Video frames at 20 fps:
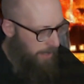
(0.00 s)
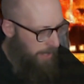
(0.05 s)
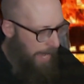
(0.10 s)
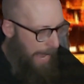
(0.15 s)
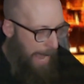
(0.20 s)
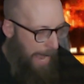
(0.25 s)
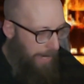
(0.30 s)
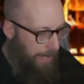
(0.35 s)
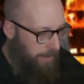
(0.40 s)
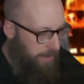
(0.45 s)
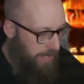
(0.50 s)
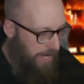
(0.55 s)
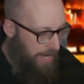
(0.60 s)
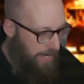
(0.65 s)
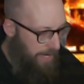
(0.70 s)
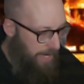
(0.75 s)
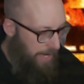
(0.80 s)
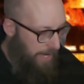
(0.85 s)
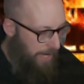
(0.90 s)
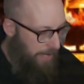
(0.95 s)
and,
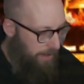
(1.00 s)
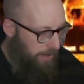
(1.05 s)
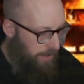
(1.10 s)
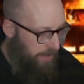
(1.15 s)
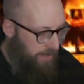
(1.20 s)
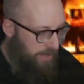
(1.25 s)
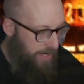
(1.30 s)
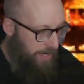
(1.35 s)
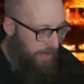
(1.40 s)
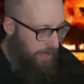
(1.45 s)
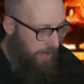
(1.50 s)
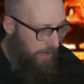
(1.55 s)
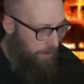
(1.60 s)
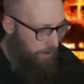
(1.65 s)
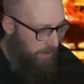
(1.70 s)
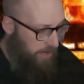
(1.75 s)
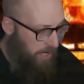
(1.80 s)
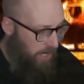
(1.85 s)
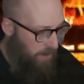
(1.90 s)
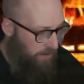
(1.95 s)
taking it, seated
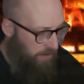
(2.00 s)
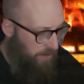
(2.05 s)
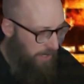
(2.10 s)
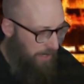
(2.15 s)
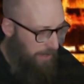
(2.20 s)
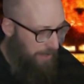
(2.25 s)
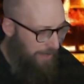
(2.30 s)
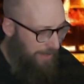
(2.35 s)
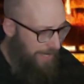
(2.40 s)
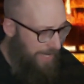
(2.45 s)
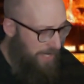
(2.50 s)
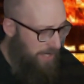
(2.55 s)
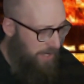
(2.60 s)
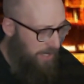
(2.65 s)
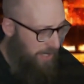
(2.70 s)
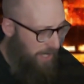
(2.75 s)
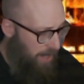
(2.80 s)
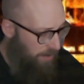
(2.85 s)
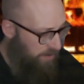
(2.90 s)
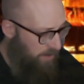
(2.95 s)
himself in the least
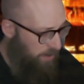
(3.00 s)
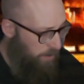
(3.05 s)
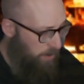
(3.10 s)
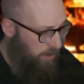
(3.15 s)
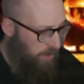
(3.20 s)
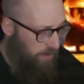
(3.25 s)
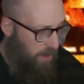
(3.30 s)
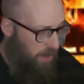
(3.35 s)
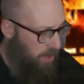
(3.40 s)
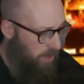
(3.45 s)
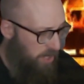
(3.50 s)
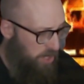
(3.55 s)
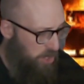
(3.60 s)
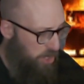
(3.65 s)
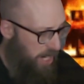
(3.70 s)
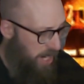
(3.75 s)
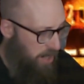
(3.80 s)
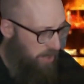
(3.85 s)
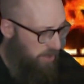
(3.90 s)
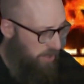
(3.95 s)
comfortable of all the
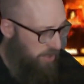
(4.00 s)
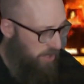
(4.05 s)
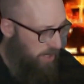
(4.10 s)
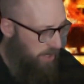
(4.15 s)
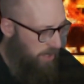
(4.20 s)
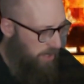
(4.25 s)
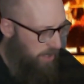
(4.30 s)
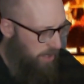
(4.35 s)
chairs.